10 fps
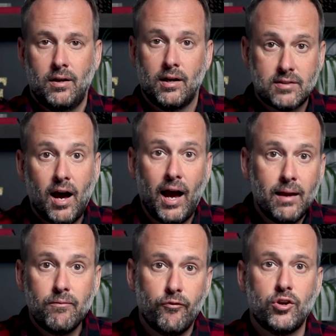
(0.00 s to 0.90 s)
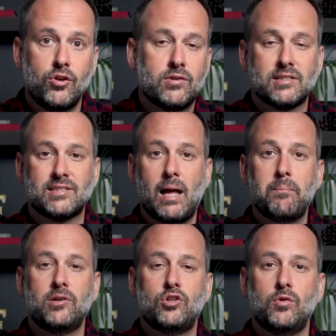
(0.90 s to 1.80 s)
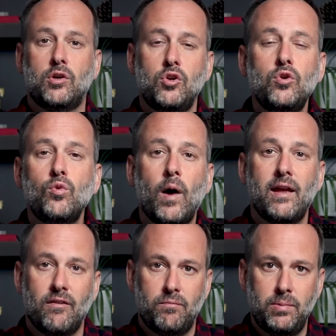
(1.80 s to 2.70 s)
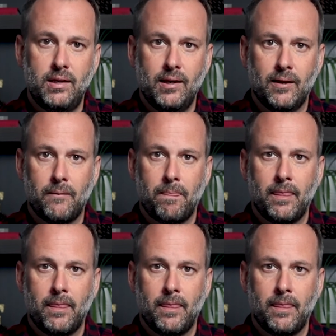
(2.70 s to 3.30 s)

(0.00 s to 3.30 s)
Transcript: a time for you to step into a new way of being.